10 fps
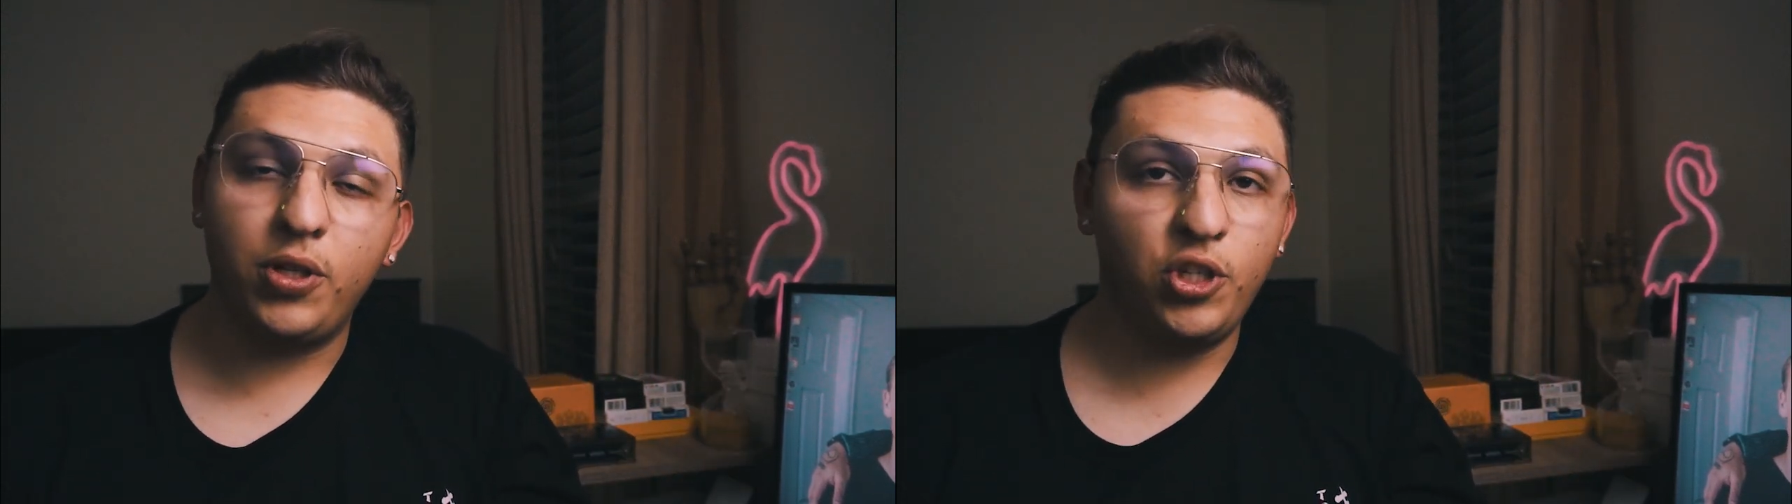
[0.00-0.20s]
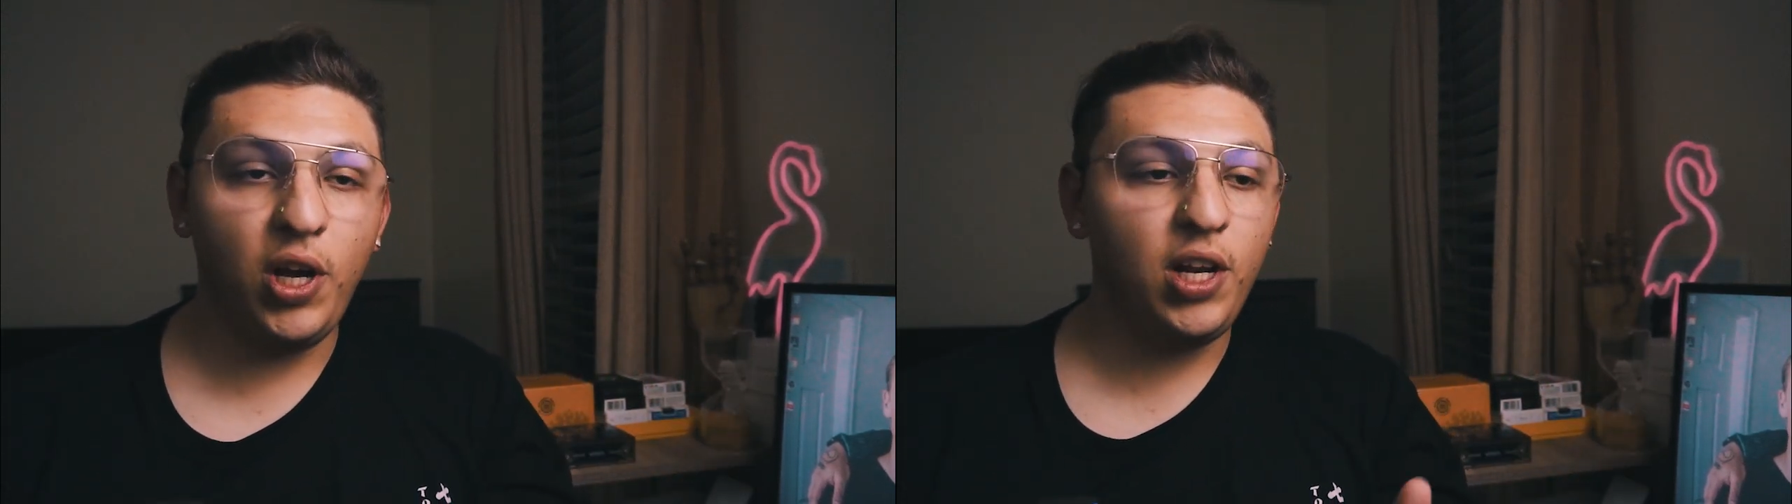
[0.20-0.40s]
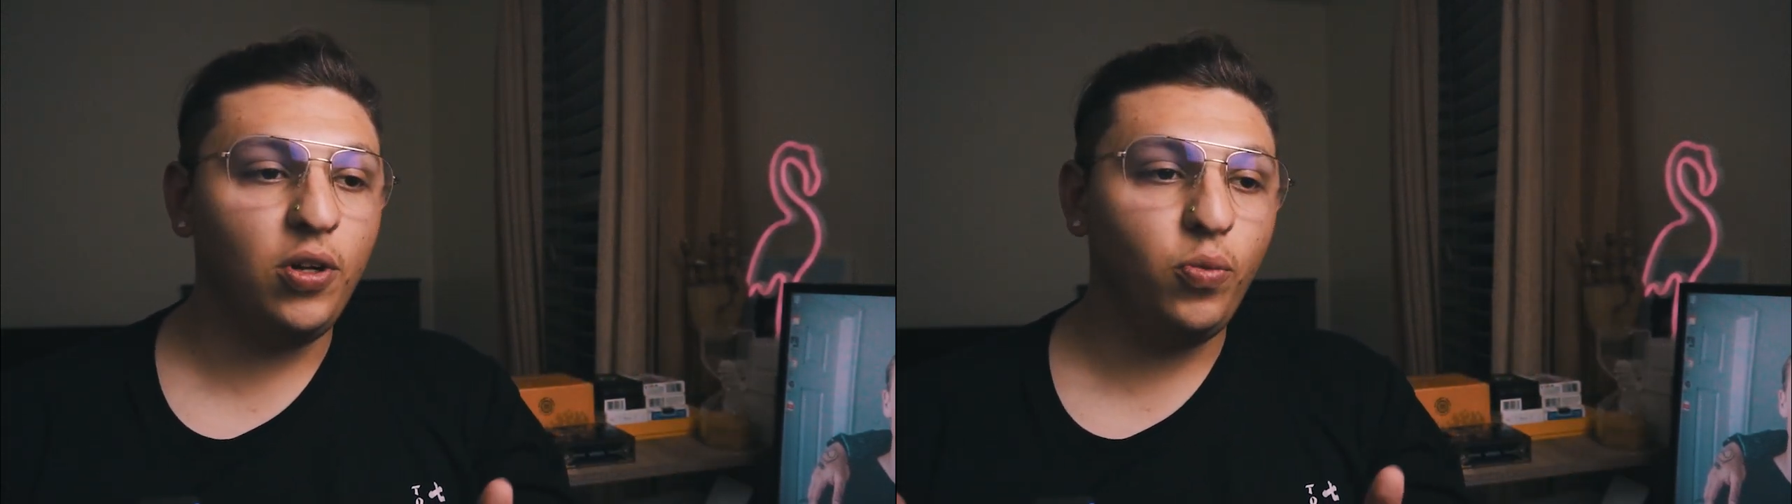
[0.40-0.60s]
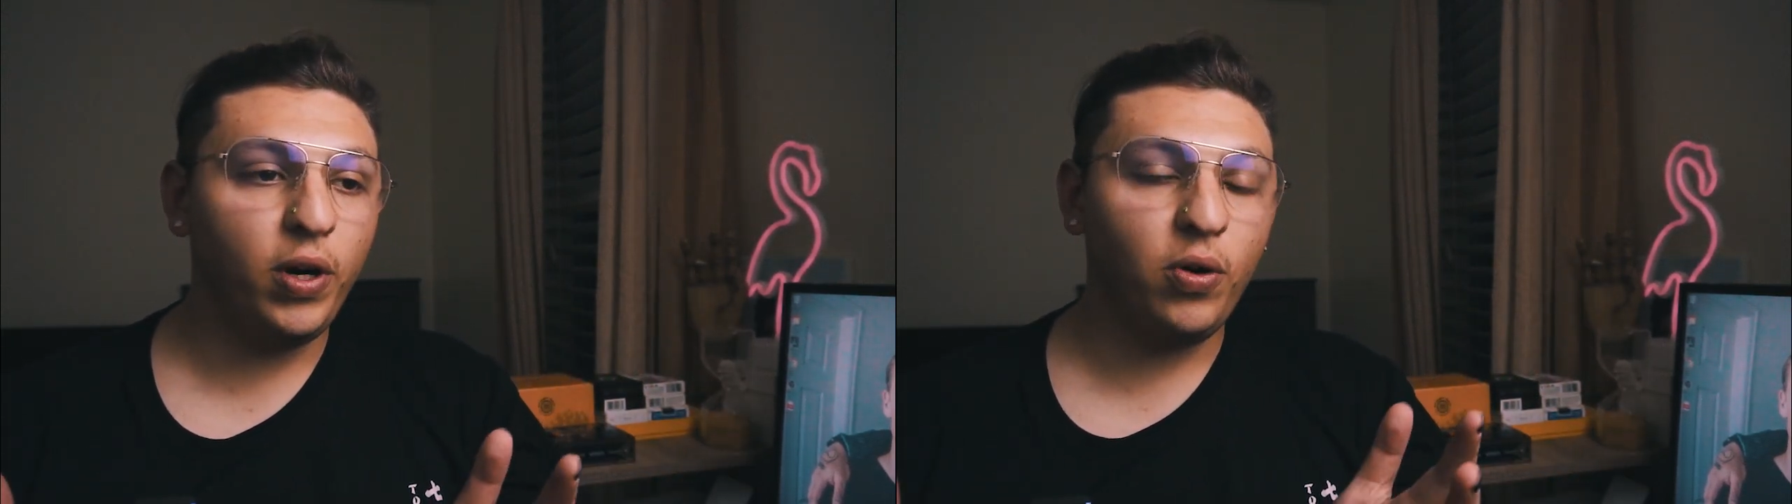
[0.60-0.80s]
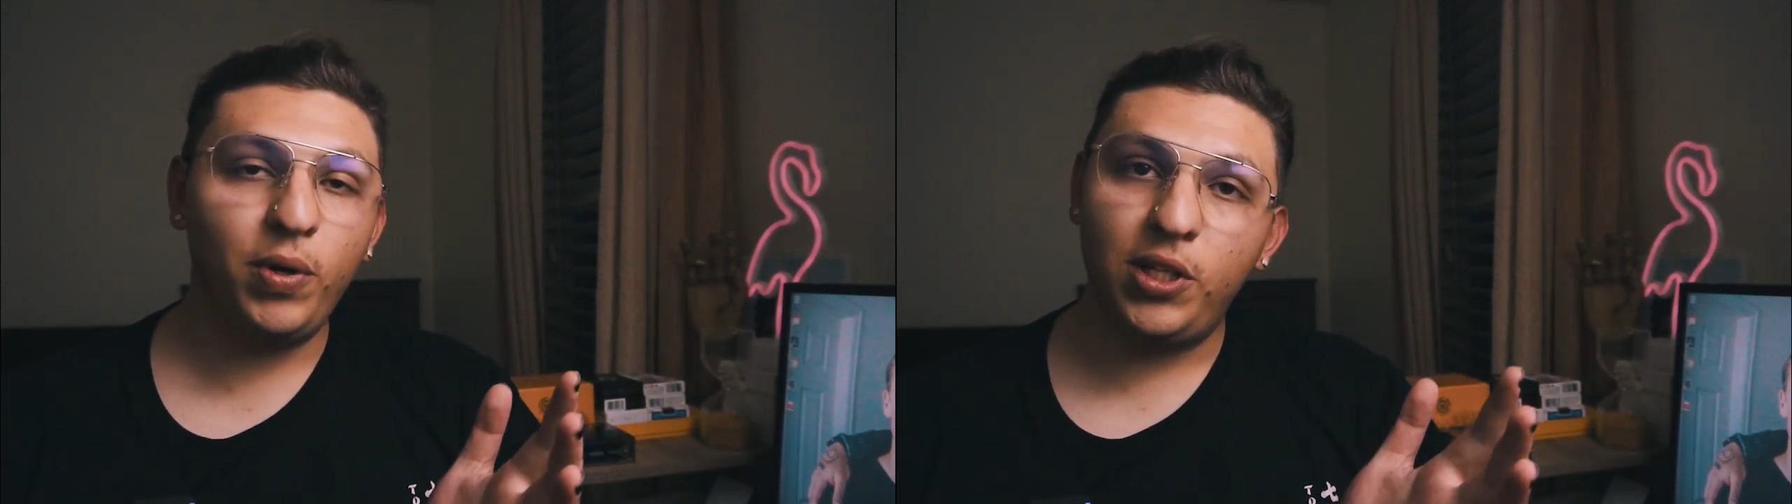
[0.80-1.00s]
a channel
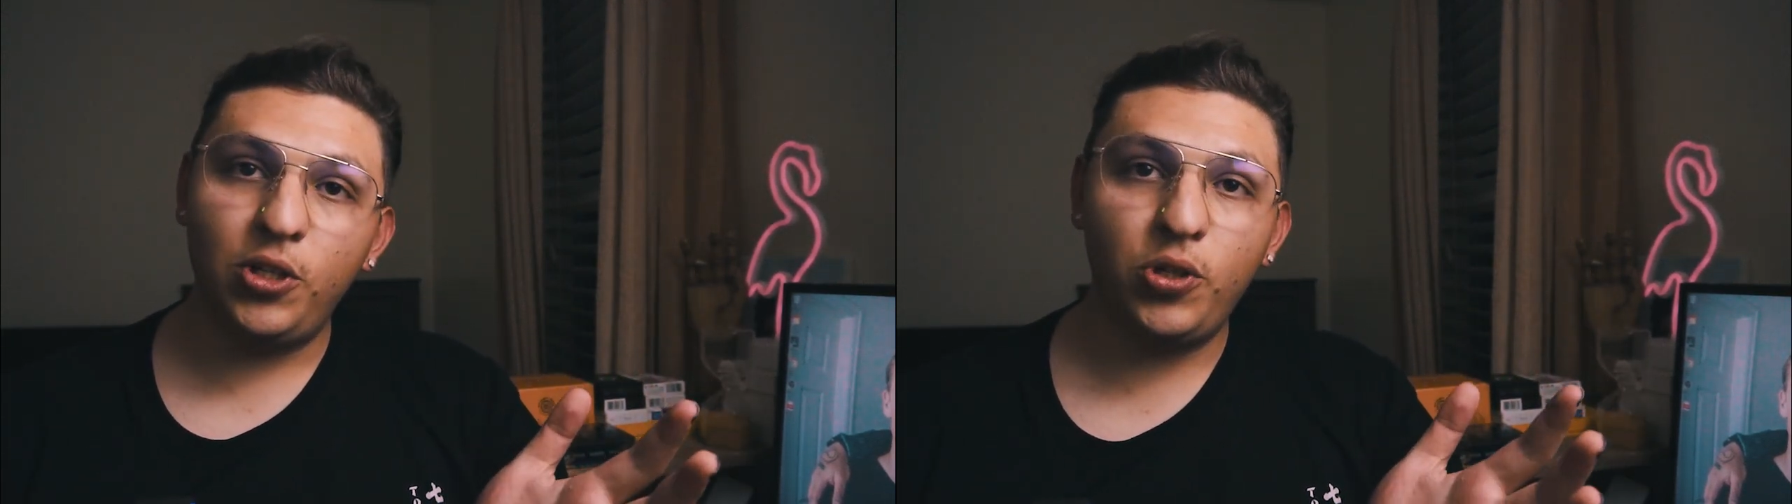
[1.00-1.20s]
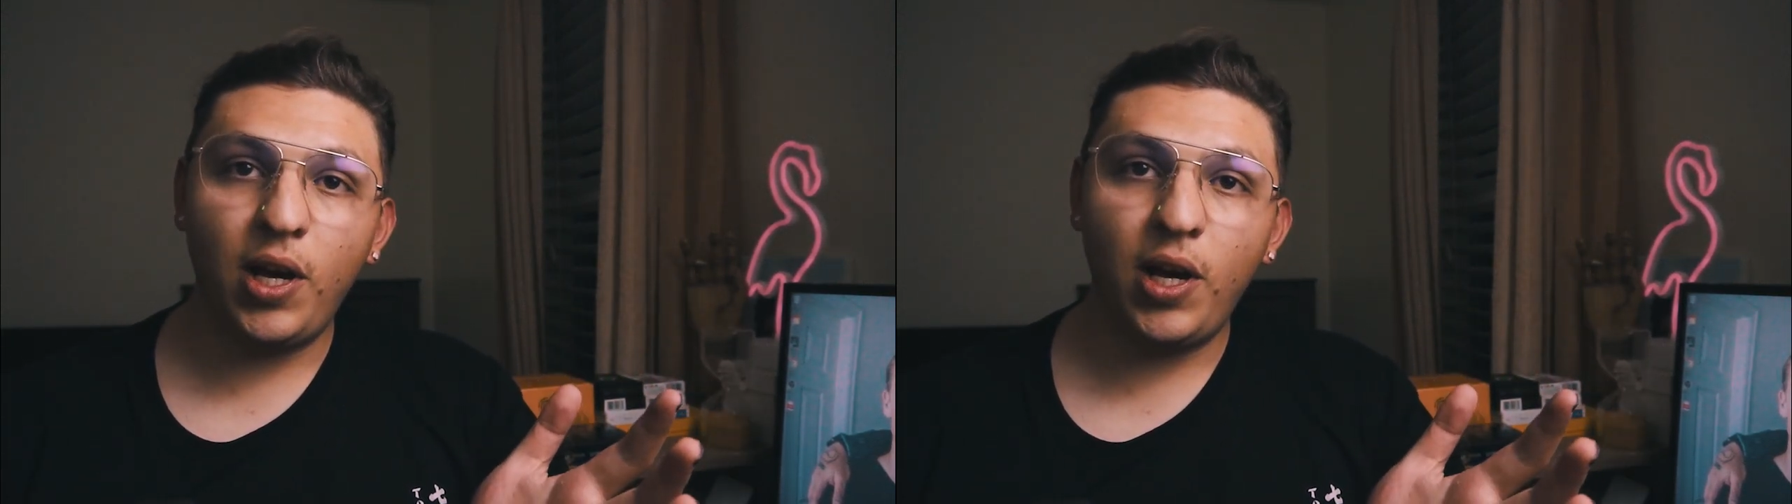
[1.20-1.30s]
where we teach you